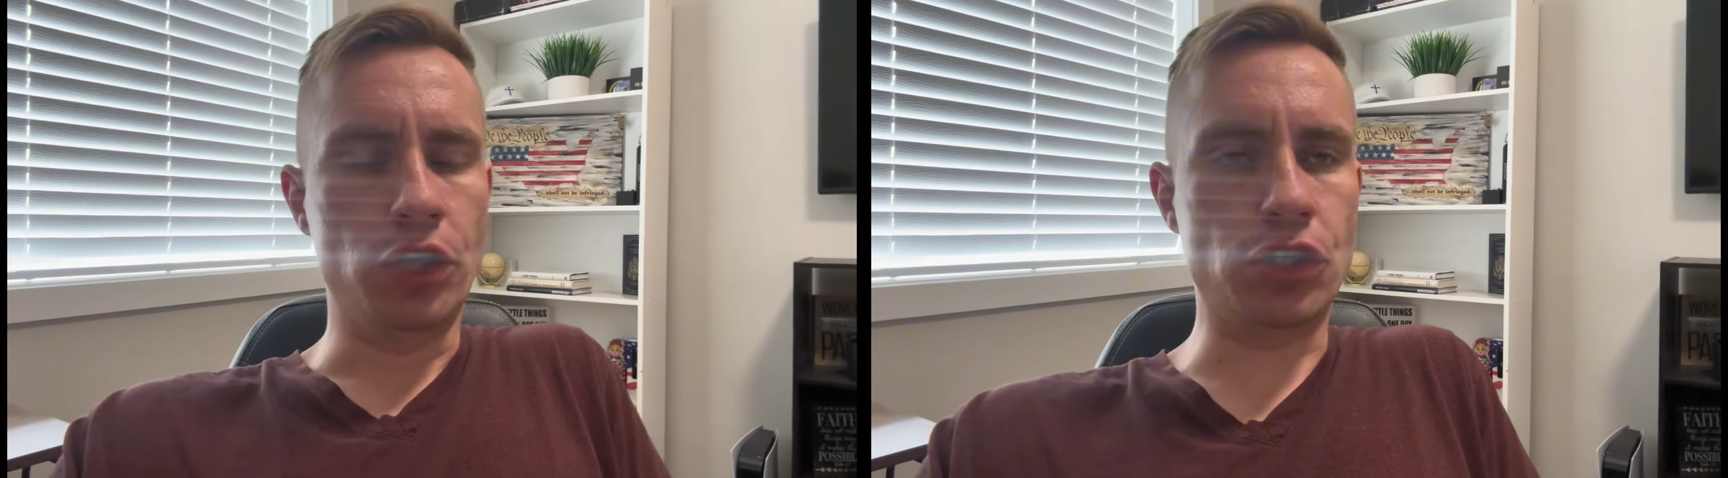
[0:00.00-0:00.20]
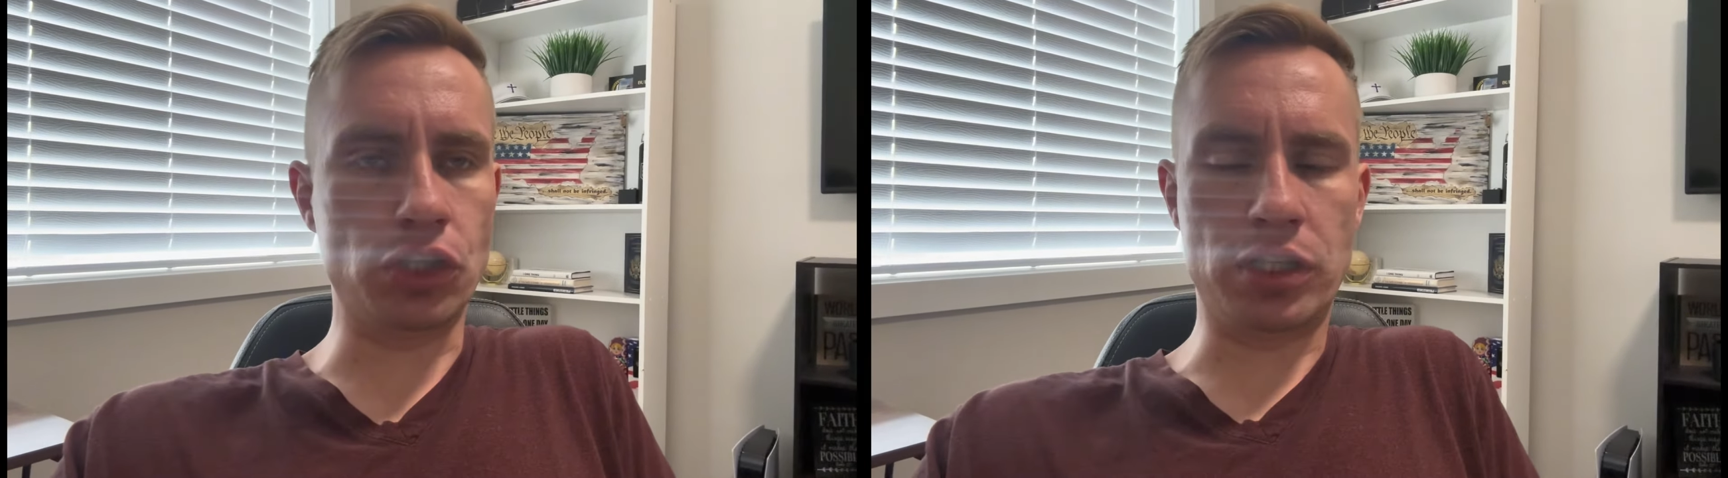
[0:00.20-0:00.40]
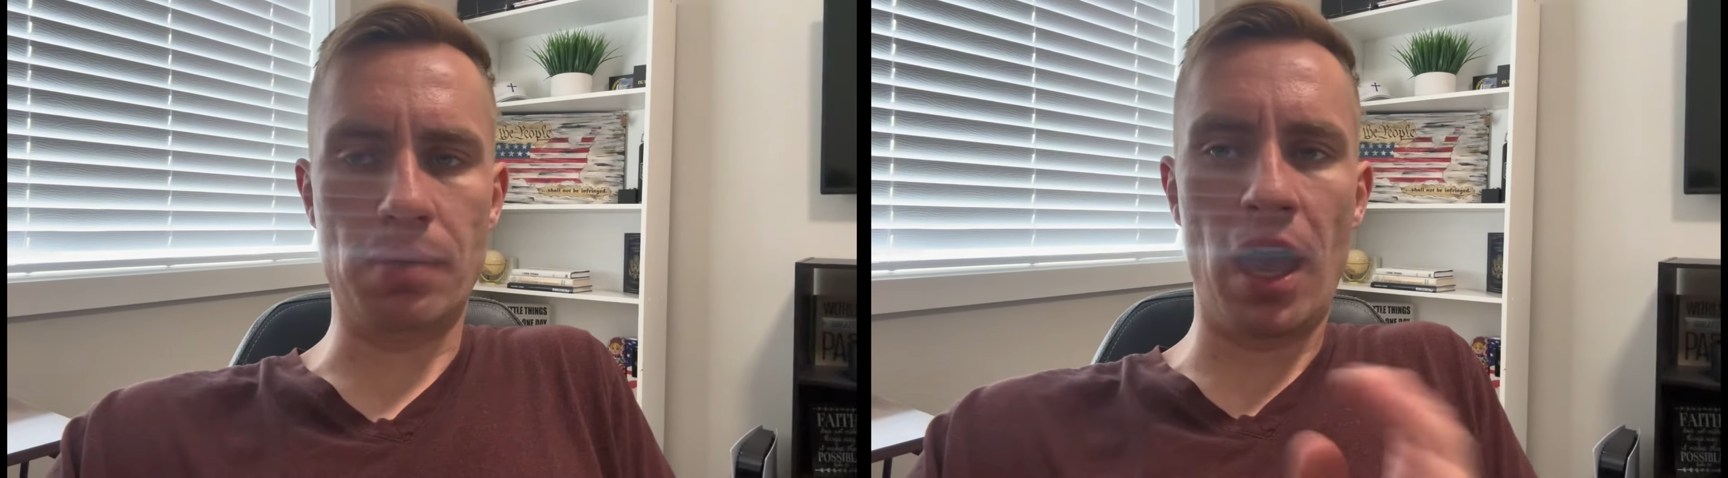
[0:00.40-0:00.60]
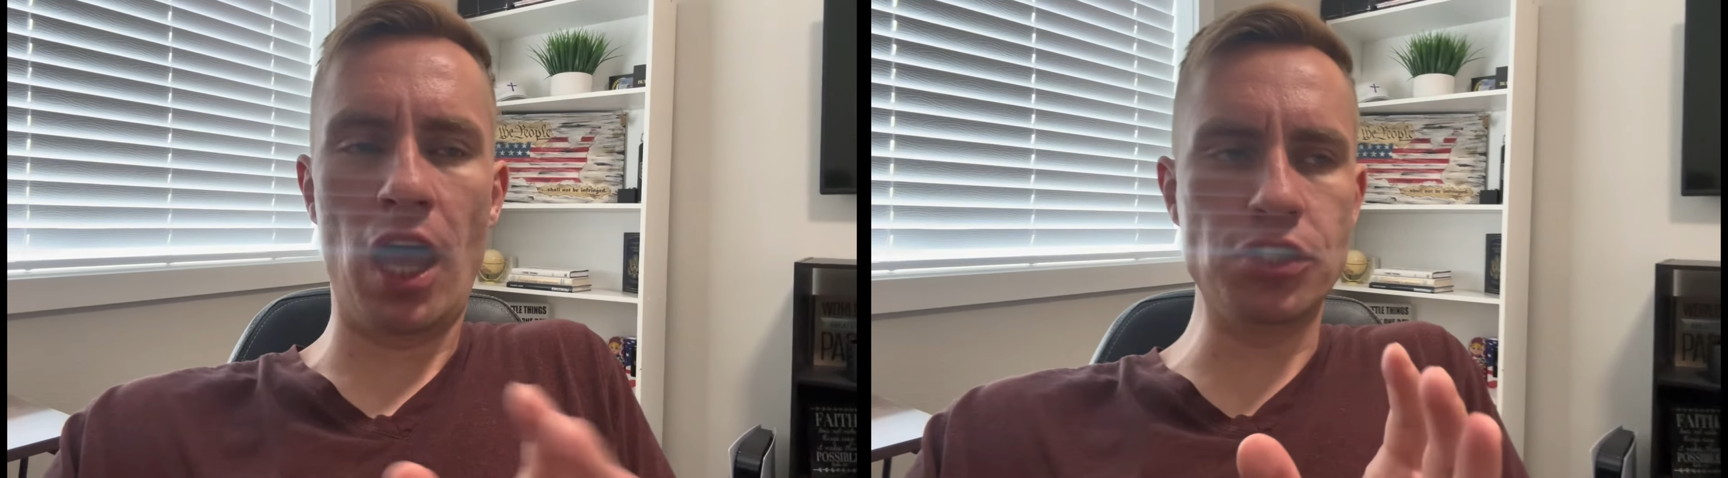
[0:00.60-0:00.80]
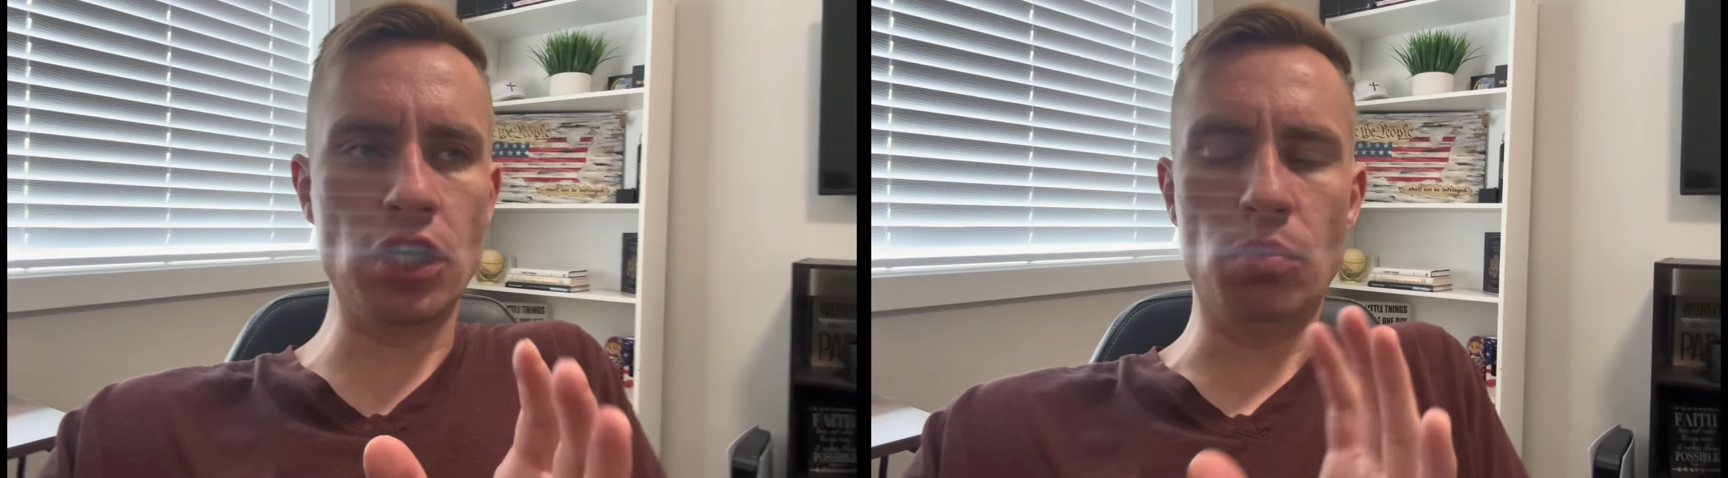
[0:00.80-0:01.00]
Just
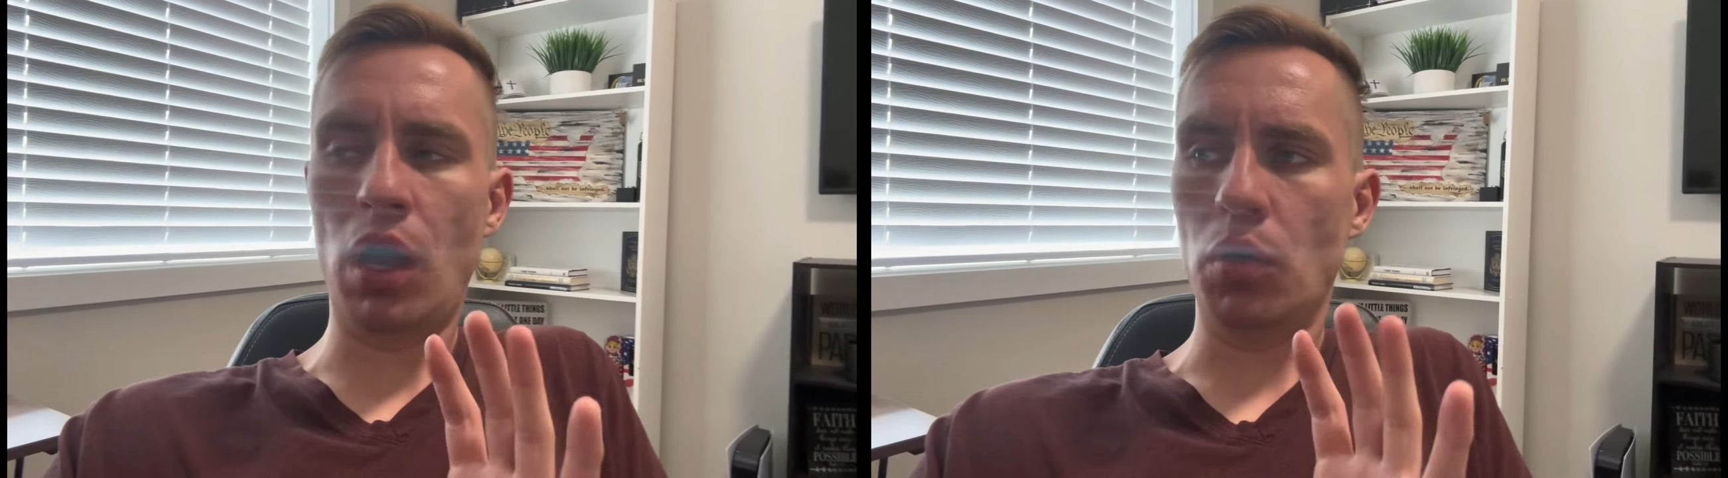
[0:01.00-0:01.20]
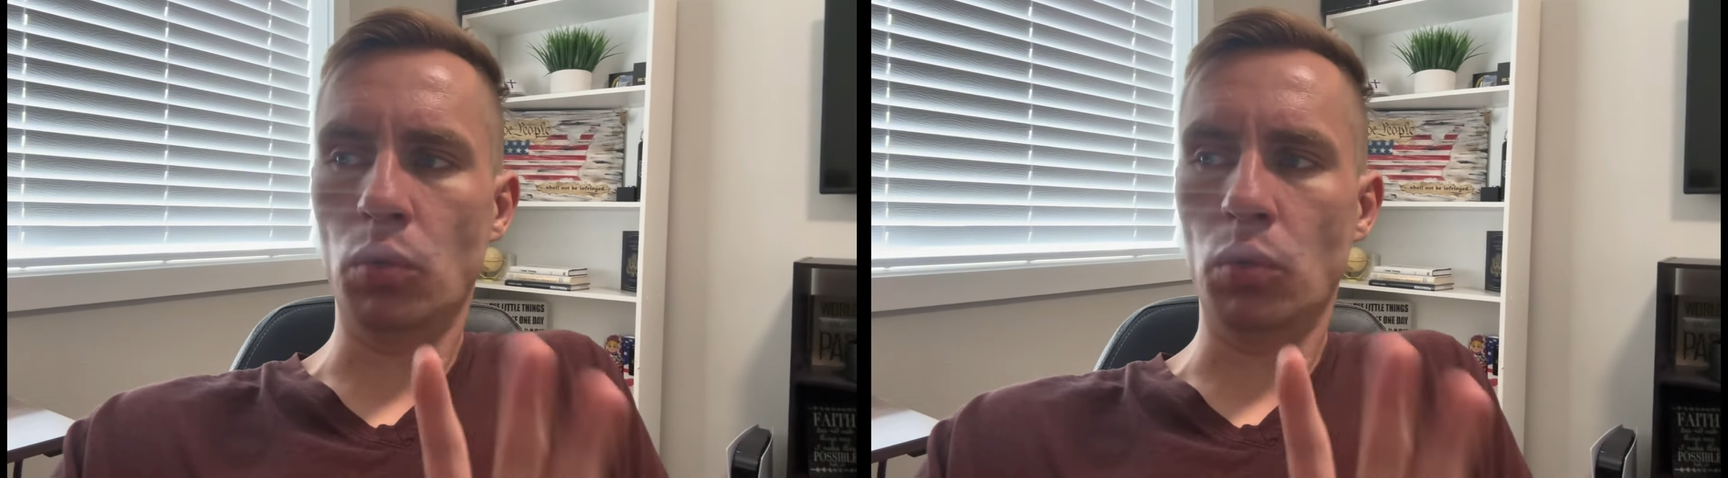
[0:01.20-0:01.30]
imagine what